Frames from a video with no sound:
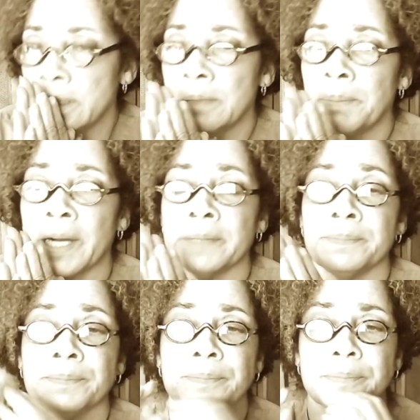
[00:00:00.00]
But
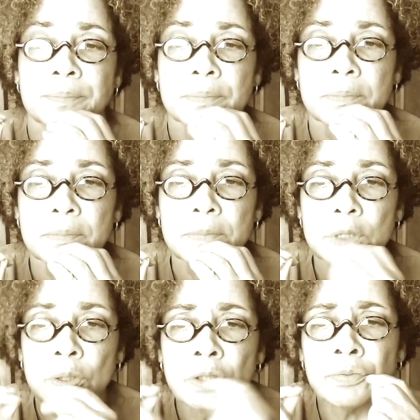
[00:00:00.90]

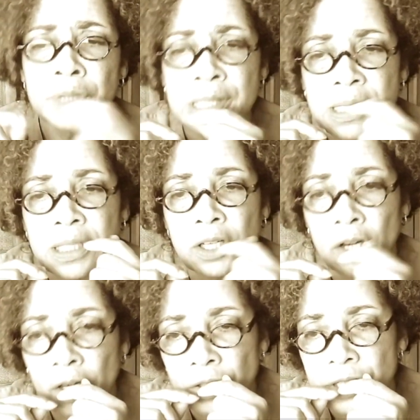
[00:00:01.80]
the reason it
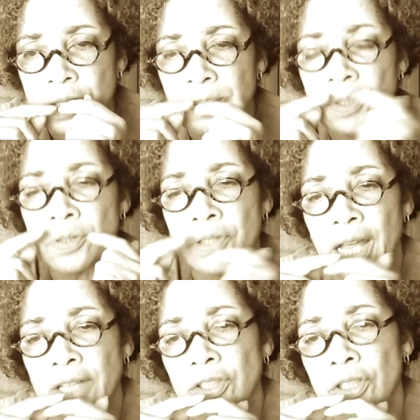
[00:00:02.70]
hurts is because there's
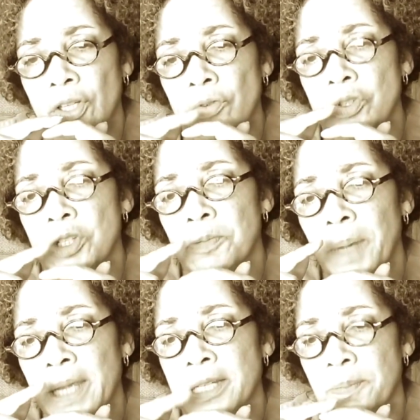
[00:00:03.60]
actually no
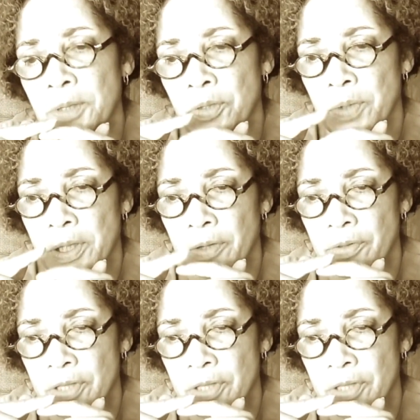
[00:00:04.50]
space between those